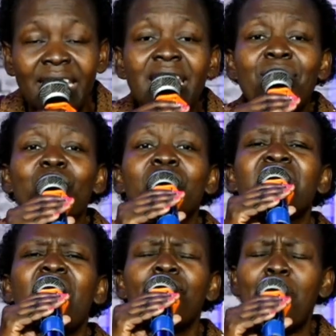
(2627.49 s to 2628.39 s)
Give
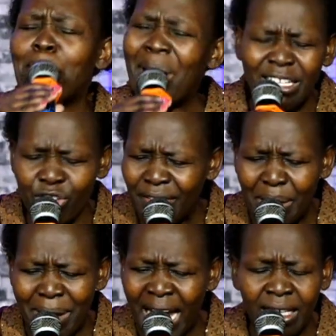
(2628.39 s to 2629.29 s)
yourself a pat on
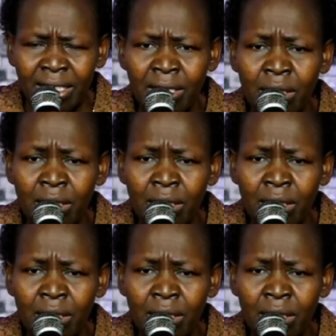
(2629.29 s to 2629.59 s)
the back